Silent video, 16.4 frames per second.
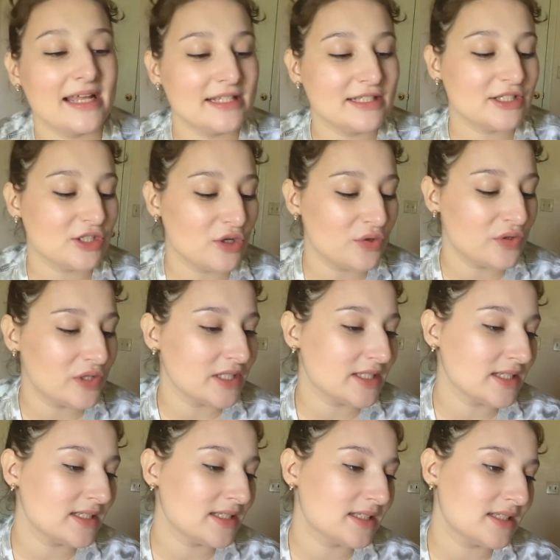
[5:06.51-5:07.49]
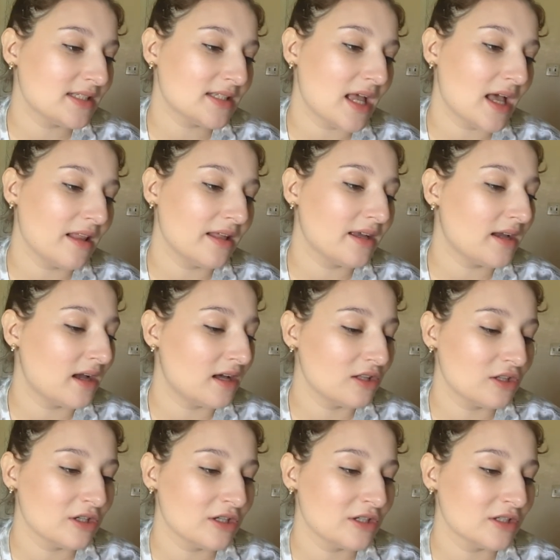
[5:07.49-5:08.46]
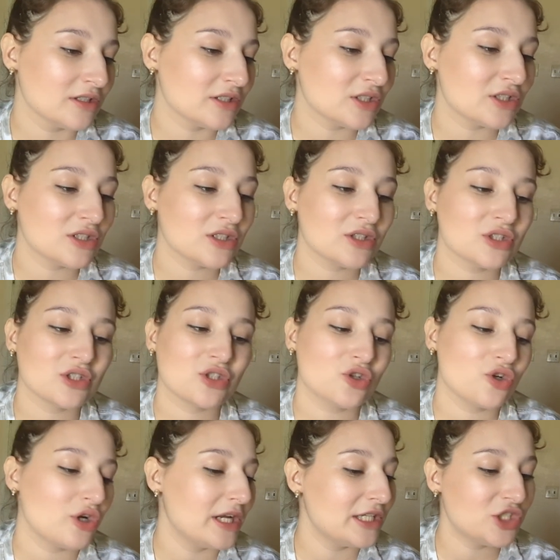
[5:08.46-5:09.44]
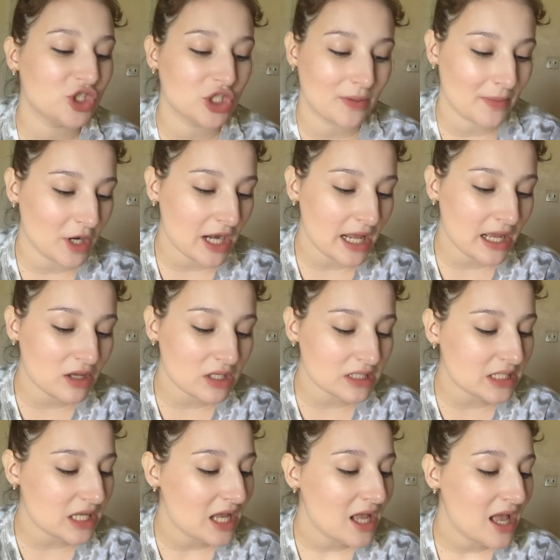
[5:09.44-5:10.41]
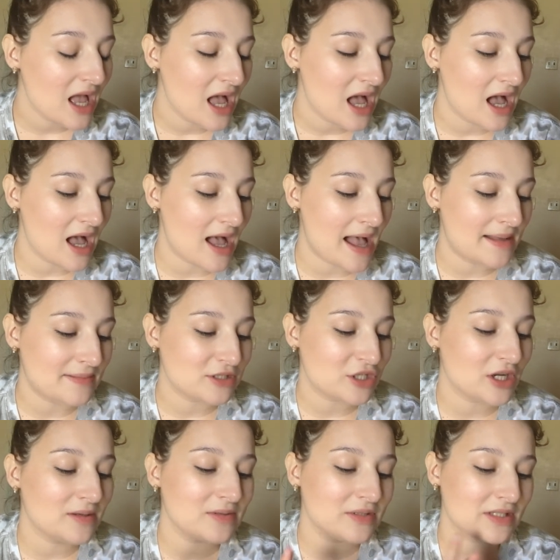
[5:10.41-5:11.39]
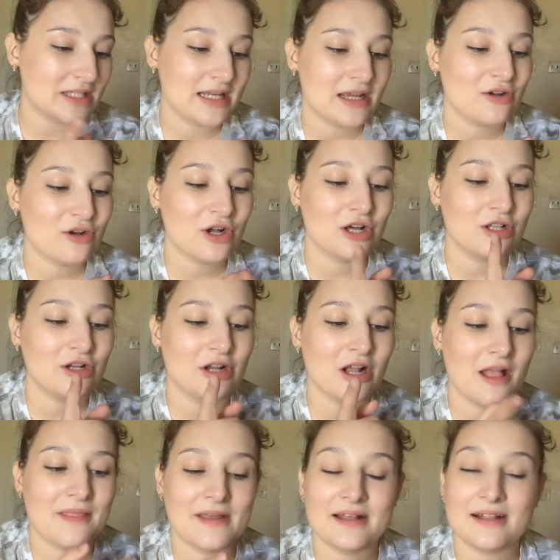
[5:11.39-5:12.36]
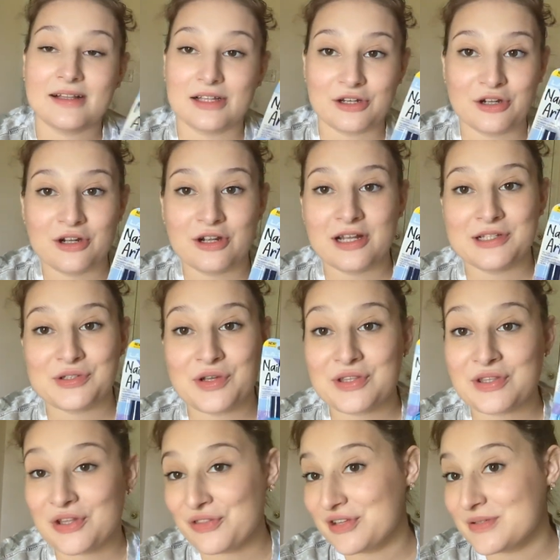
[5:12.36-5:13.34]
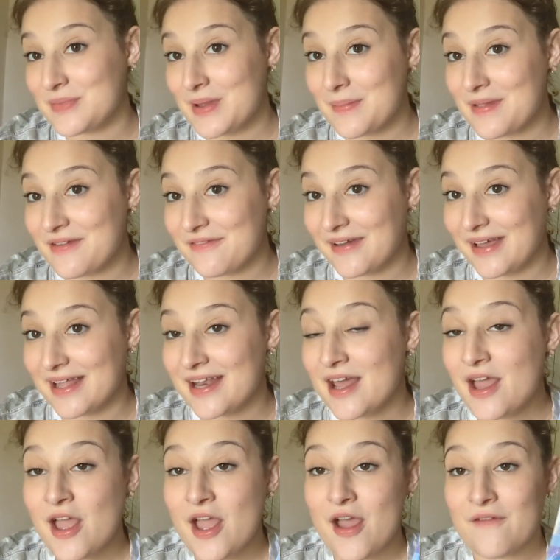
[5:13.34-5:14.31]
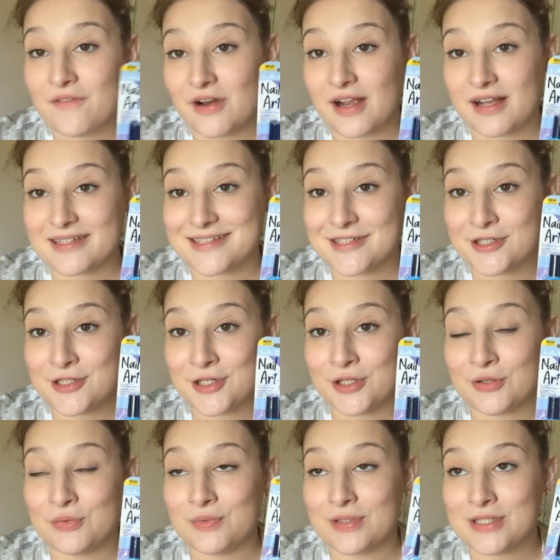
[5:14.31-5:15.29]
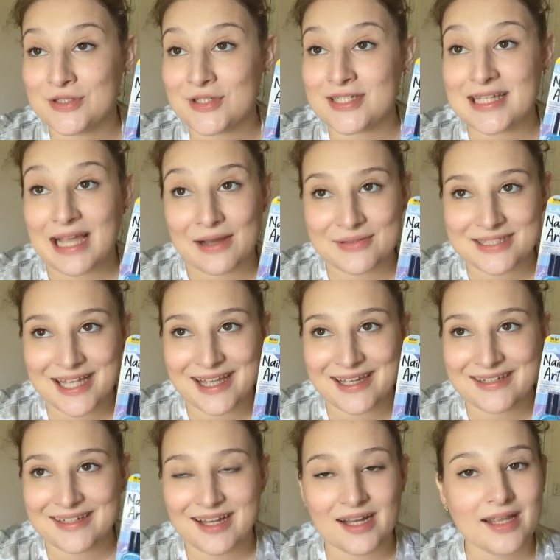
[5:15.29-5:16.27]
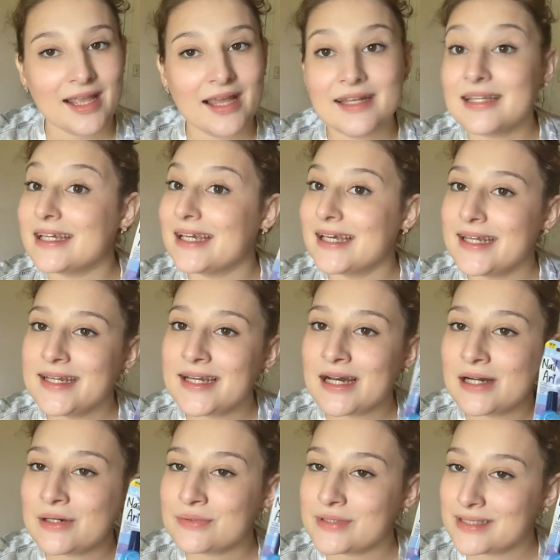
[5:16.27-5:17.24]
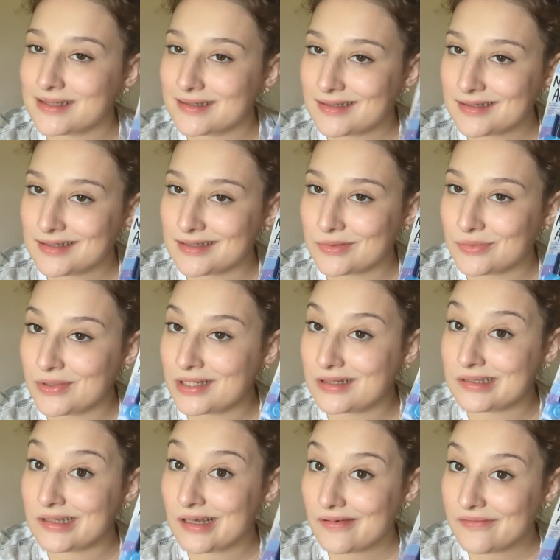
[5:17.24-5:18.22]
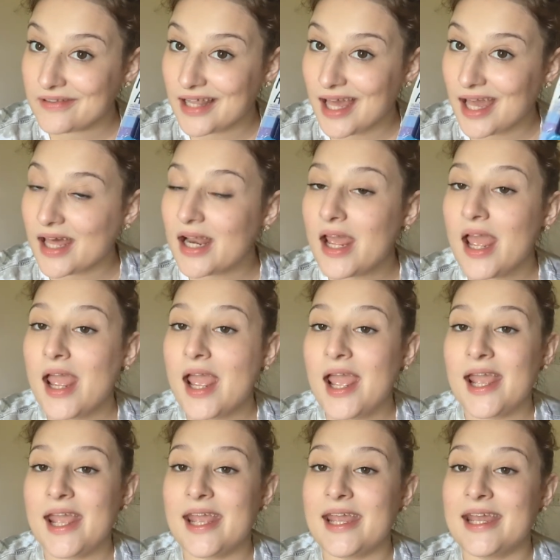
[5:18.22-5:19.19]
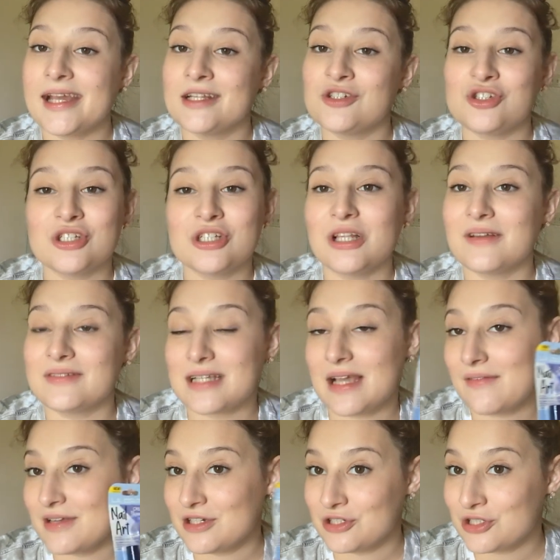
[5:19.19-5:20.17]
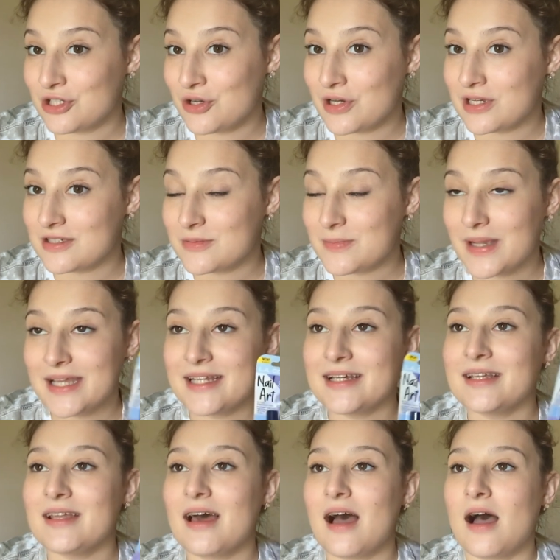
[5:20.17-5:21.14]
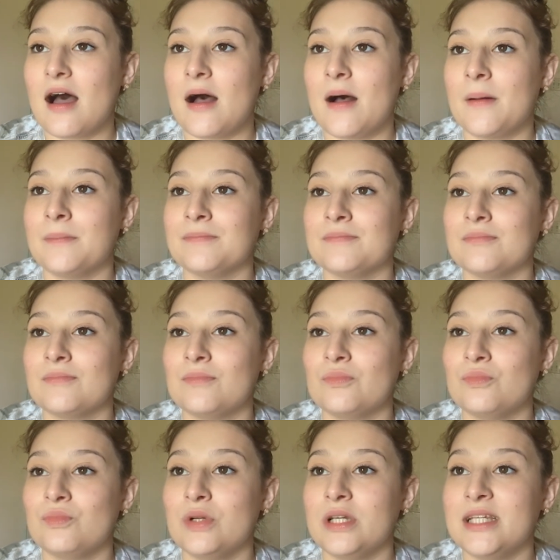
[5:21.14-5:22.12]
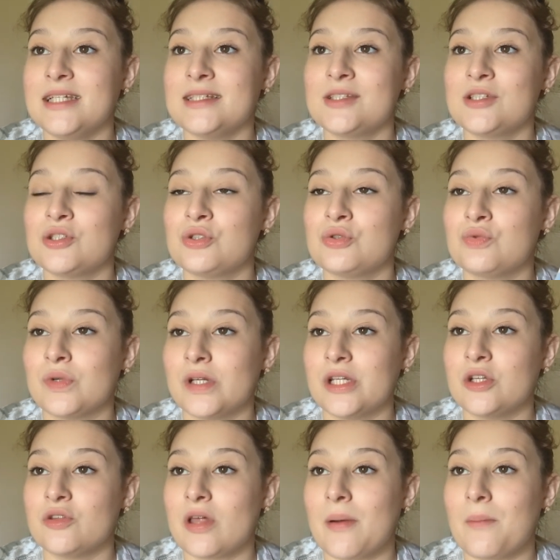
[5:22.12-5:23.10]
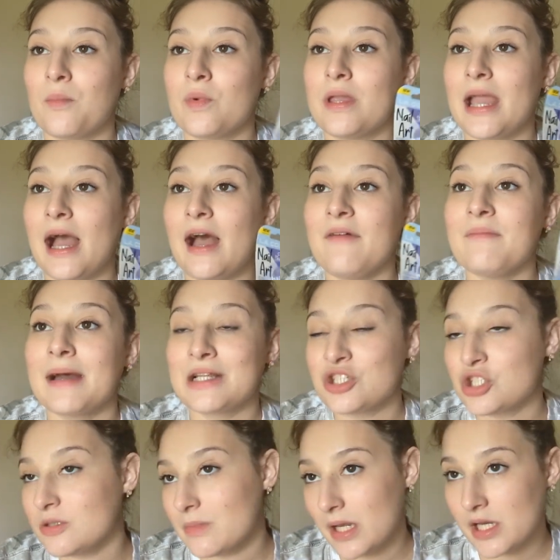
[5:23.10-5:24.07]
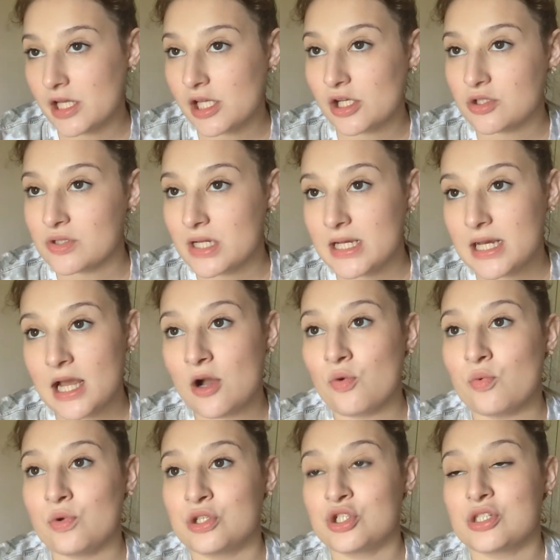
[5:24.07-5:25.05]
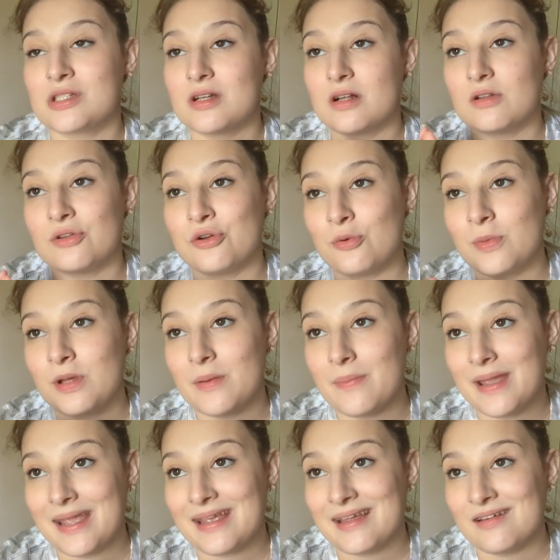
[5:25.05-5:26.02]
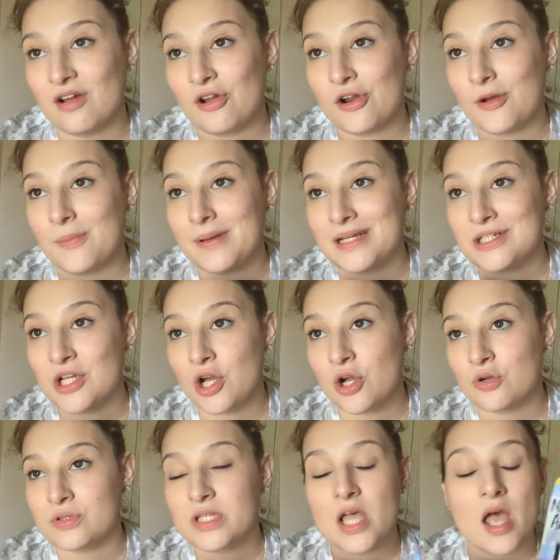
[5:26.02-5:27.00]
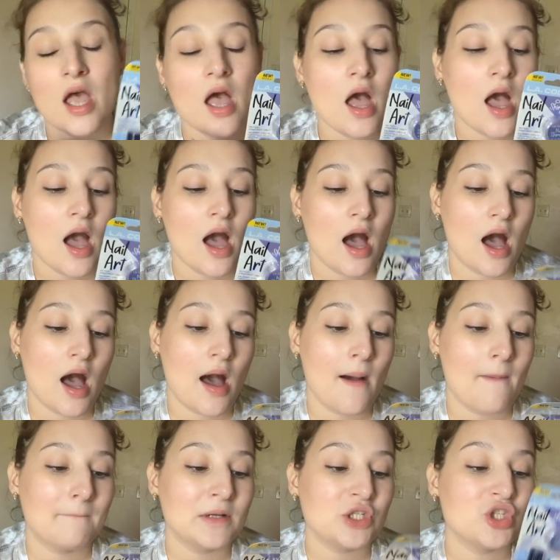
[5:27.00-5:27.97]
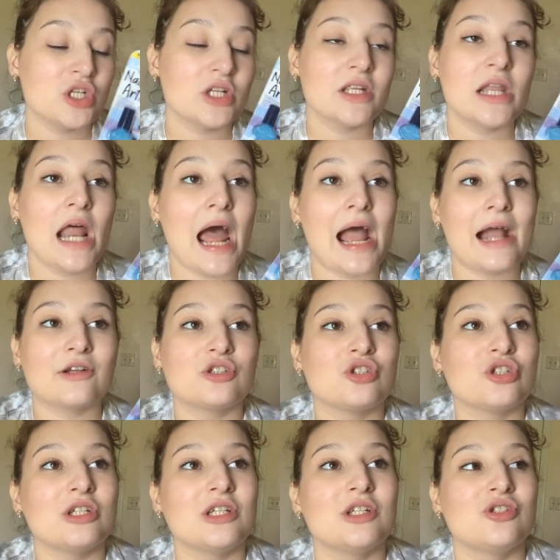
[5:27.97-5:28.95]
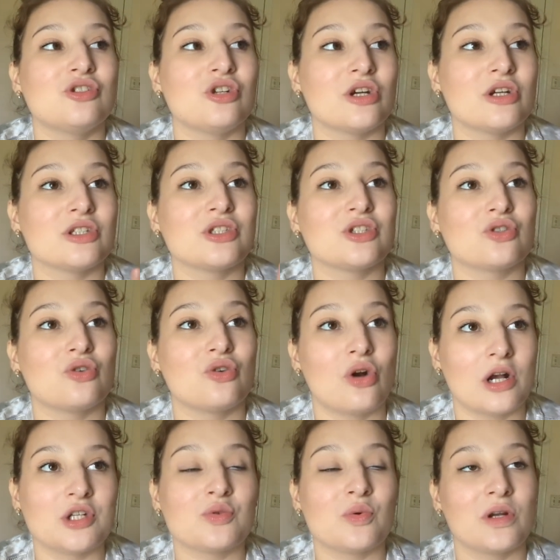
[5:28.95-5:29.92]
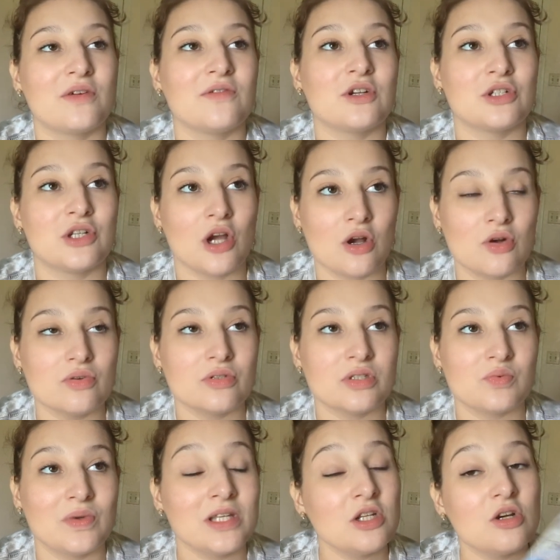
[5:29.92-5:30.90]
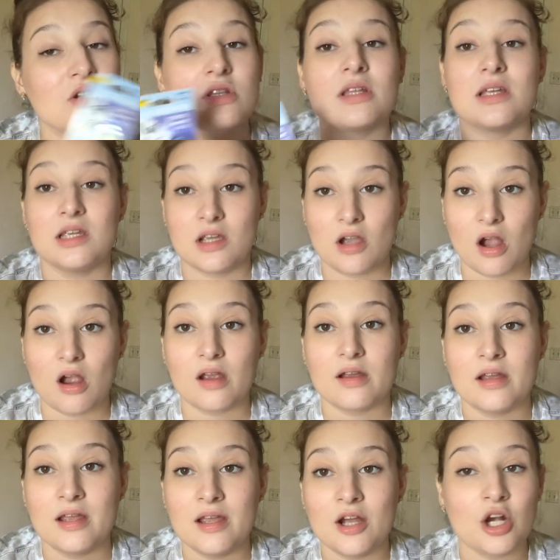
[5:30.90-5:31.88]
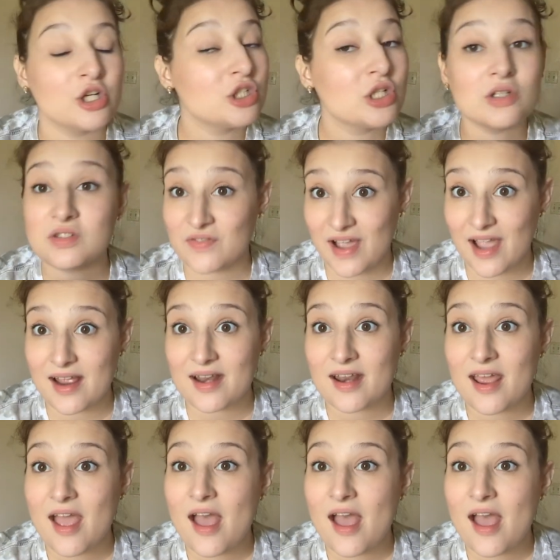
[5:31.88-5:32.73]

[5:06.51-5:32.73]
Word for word: And so this is LA Colors Create Shimmer Nails. Uh, so it comes with a nail color and then glitter. And so I thought this might be fun for us to do. We do this outside. Again, getting outside. We love that. And she loves having her toenails painted. Um, we need to redo them. We have matching pedicures right now with just a little bit of paint on our big toes. Um, but she did actually just crush one of her toes. We had to go to the ER. Her toe's fine.